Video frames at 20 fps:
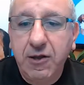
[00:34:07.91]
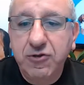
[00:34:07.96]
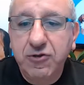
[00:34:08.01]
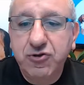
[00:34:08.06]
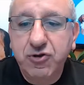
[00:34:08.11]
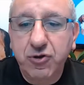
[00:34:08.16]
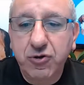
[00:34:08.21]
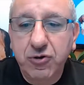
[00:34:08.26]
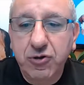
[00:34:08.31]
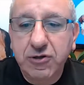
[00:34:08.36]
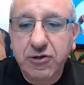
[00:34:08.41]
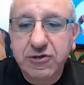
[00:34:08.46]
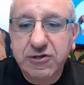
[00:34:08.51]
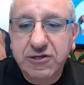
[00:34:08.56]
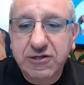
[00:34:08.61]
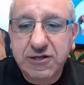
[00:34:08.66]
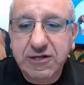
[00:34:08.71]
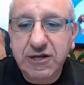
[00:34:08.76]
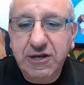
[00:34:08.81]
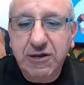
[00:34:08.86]
So
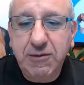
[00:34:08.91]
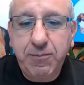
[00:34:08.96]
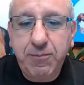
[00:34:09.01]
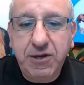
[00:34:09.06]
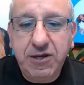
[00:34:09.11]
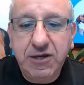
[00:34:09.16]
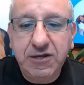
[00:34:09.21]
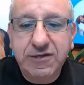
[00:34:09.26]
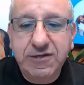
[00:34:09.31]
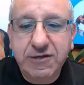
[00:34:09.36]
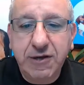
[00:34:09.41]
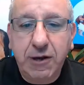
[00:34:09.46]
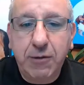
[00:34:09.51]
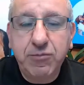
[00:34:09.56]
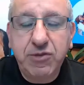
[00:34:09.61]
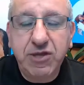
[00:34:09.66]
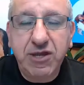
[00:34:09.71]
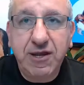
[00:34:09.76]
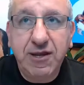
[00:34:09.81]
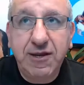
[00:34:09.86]
sleep is
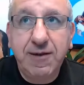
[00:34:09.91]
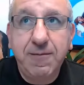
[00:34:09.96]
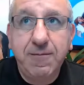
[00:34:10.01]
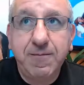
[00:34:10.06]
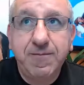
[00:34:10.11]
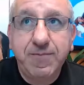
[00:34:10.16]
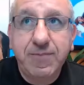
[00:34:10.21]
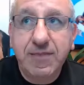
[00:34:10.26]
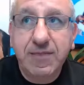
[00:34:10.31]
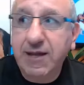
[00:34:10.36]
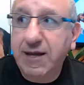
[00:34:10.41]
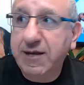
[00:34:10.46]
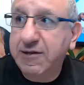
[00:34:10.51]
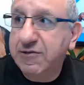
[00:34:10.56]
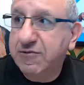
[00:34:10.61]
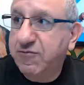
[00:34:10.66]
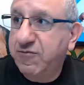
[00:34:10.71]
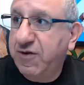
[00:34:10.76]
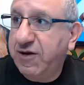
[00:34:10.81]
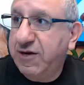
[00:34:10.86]
something that
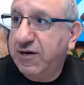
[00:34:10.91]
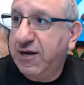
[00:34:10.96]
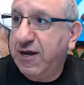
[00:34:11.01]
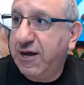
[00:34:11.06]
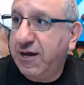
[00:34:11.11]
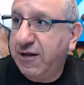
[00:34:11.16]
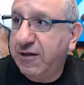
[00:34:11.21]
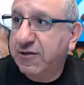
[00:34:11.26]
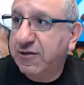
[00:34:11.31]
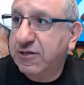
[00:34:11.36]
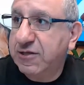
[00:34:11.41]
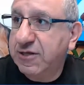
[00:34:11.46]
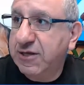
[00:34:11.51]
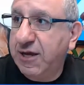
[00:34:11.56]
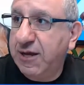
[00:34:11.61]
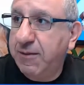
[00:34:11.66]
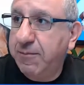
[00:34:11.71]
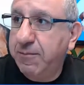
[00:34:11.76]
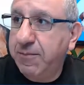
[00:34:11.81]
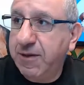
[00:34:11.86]
is very healthy
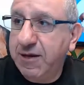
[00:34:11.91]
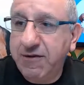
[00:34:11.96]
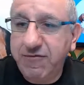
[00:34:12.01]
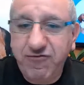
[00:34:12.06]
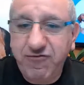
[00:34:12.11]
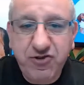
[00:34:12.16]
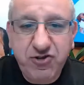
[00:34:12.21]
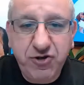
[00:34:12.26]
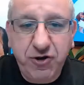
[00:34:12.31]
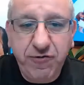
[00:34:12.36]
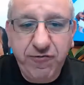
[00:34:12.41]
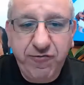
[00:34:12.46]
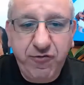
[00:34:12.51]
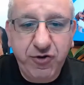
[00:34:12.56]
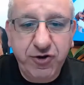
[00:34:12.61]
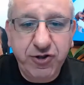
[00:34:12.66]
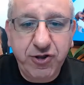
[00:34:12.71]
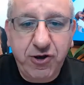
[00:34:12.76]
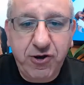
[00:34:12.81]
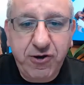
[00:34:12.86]
and beneficial
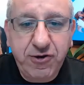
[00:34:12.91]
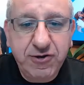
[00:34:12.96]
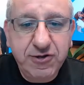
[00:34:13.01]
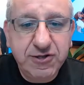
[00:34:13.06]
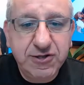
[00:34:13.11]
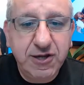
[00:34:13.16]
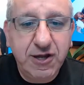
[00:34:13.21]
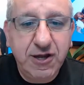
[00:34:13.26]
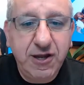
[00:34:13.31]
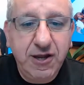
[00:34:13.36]
for dogs,